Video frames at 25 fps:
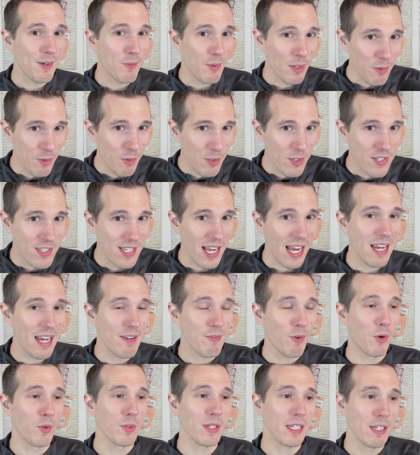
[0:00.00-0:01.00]
we would
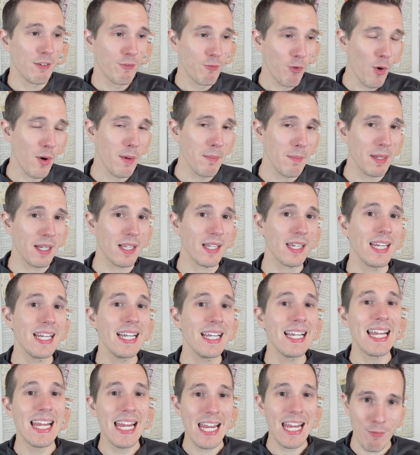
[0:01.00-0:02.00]
save only 4
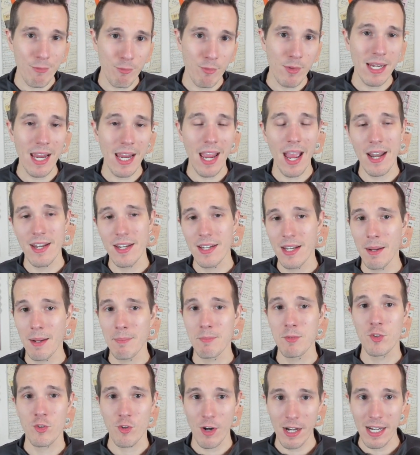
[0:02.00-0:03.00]
million if we ended
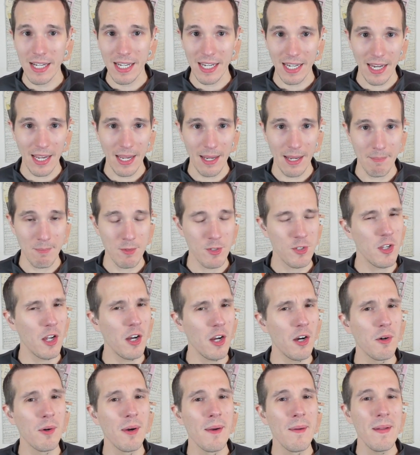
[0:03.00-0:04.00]
up trading him.
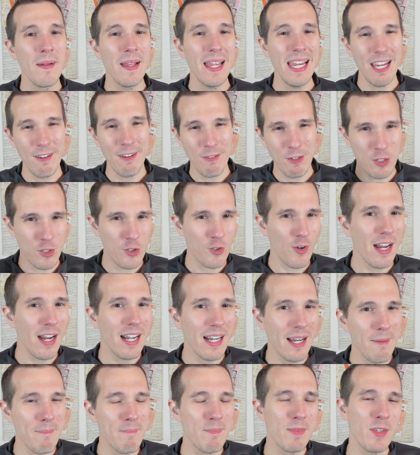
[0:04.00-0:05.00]
So if you
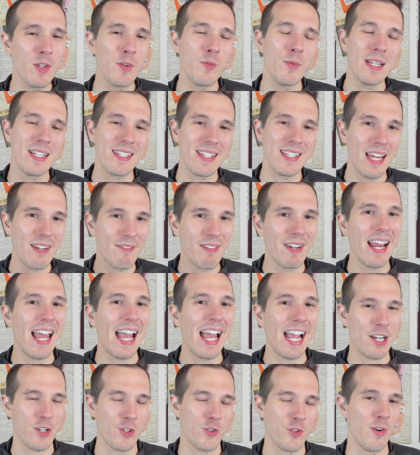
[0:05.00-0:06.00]
trade him, we save an
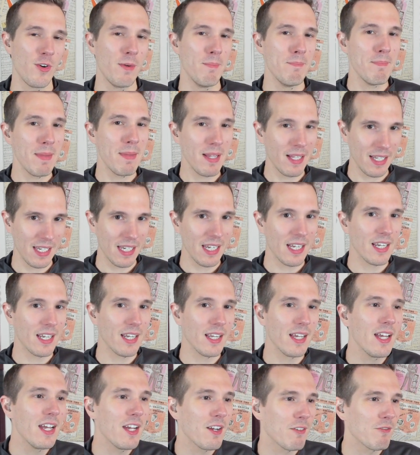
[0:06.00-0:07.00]
extra
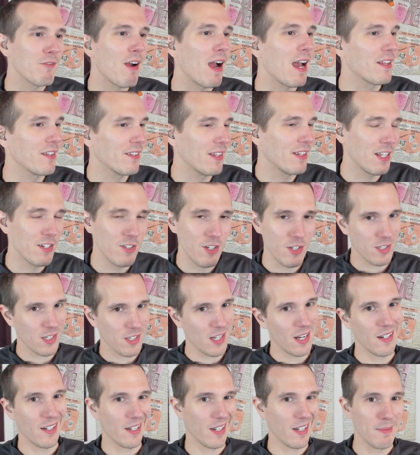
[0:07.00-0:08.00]
million rather than
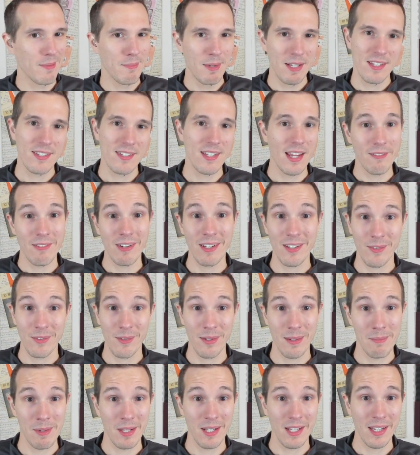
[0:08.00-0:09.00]
just cutting him and saving
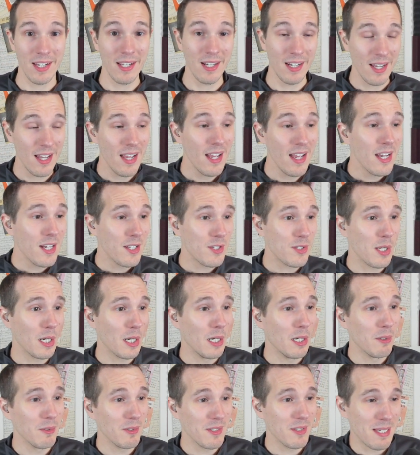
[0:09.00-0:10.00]
3 million.
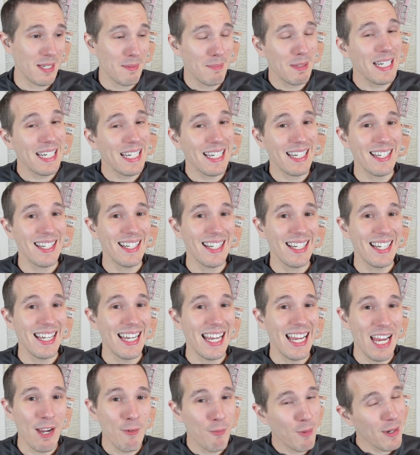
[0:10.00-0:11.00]
So to me,
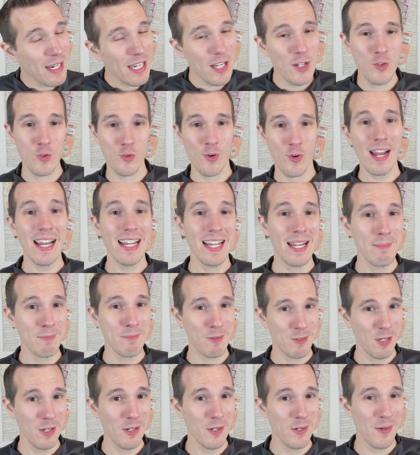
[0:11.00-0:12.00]
if we can trade
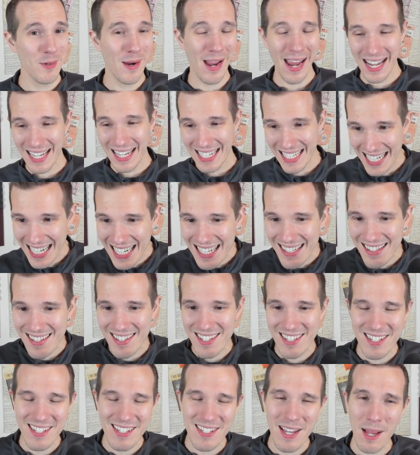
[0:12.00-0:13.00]
him too and get
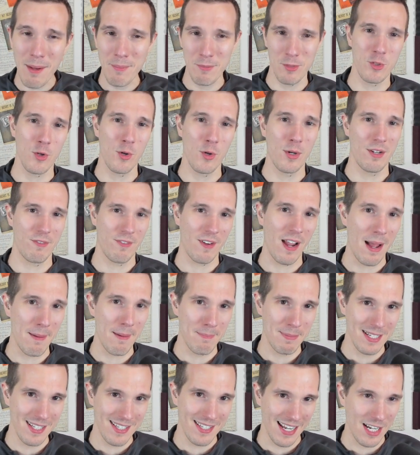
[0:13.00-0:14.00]
some sort of
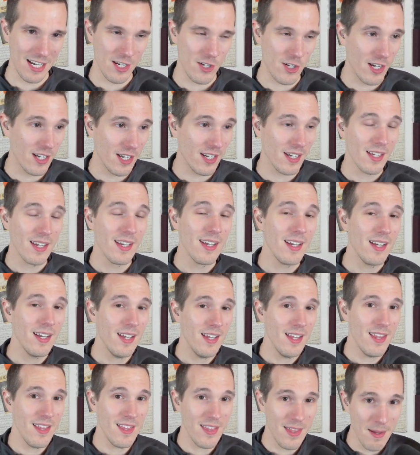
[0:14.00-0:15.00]
compensation,
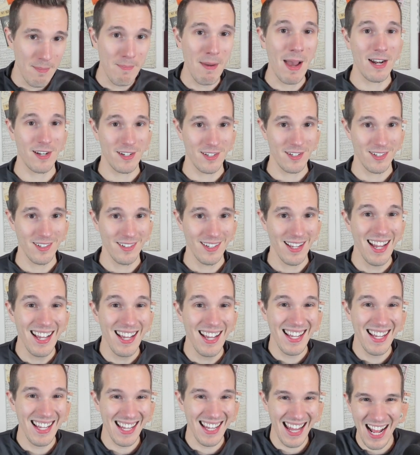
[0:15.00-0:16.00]
the better.
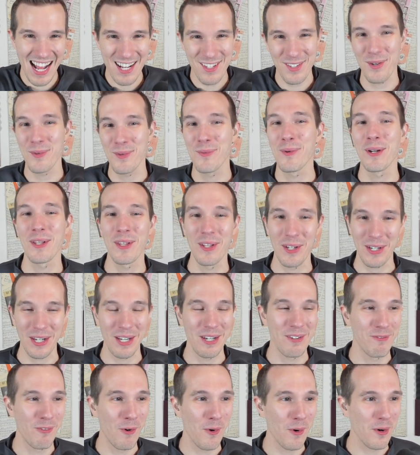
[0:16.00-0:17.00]
That's what we're
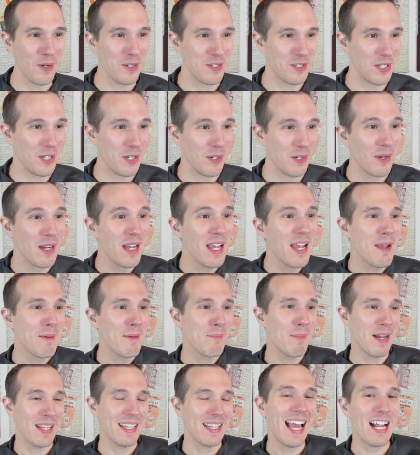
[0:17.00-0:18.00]
looking forward to.
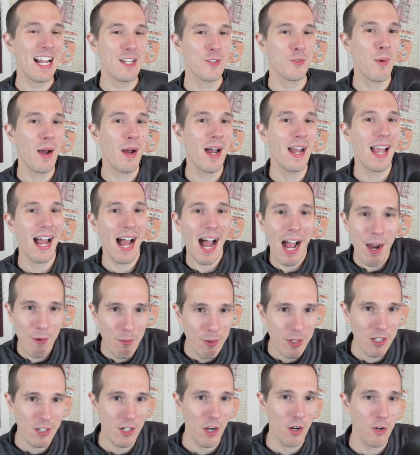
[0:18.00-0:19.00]
But that's why I
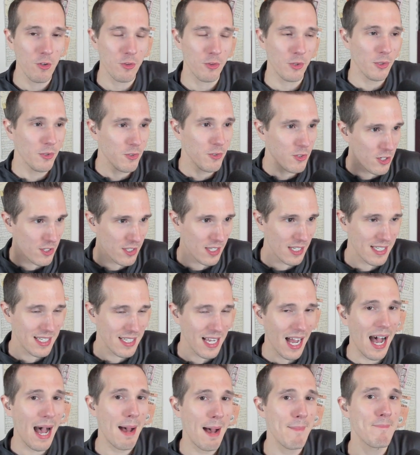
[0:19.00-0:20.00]
want to go through just the
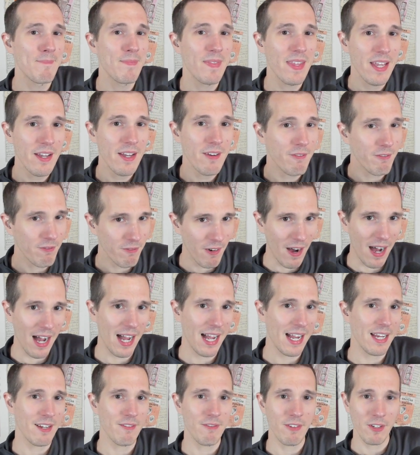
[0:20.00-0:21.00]
top
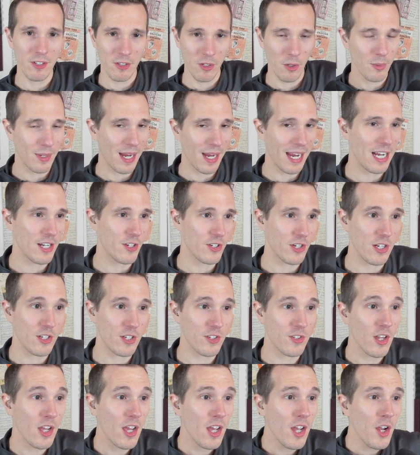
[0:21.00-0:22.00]
5
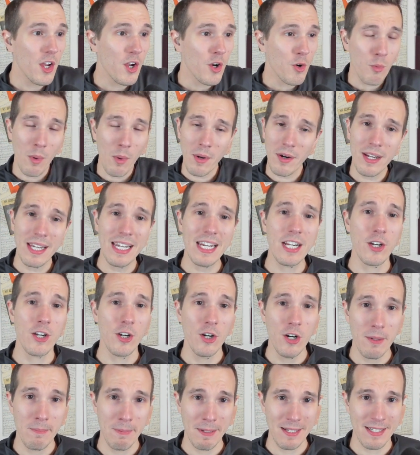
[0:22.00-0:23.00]
locations where he
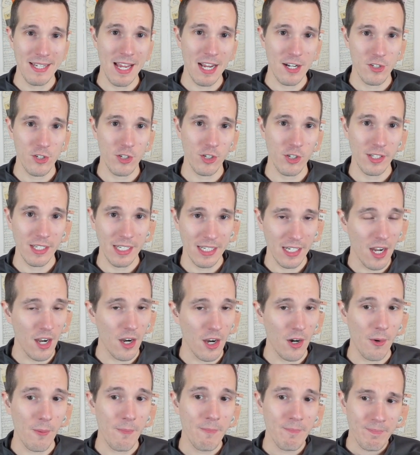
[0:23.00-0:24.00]
could potentially
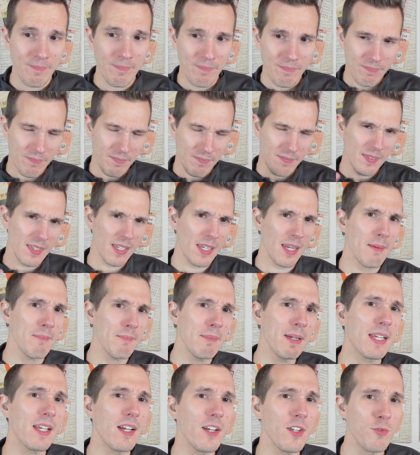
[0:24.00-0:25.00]
go.
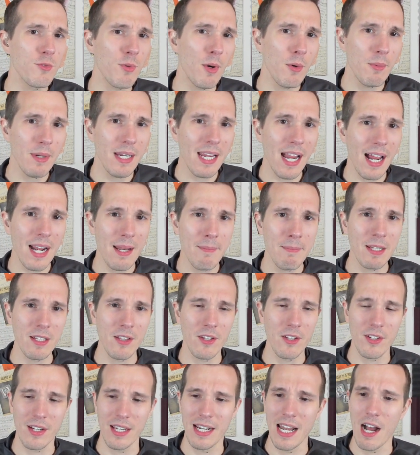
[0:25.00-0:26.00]
Because what we got to be
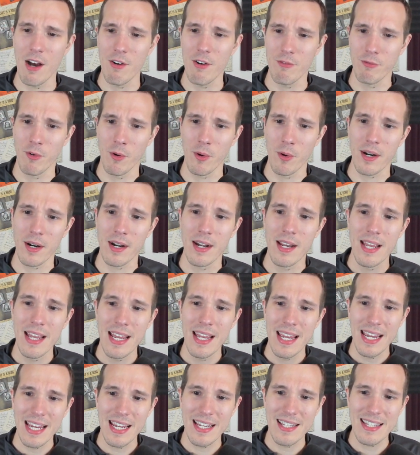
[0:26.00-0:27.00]
looking out for
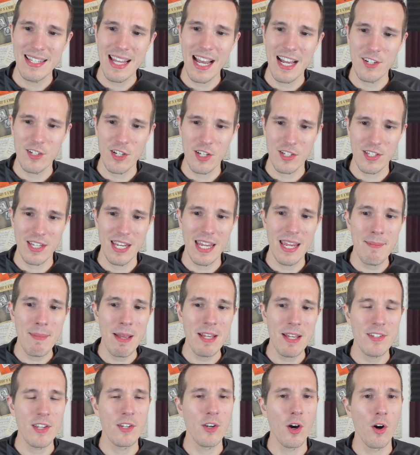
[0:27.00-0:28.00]
is that just
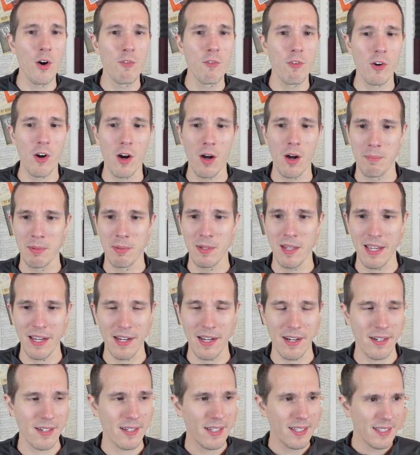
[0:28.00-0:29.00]
him as an overall
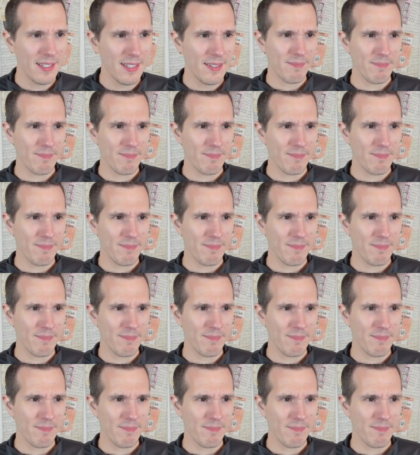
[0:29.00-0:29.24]
player,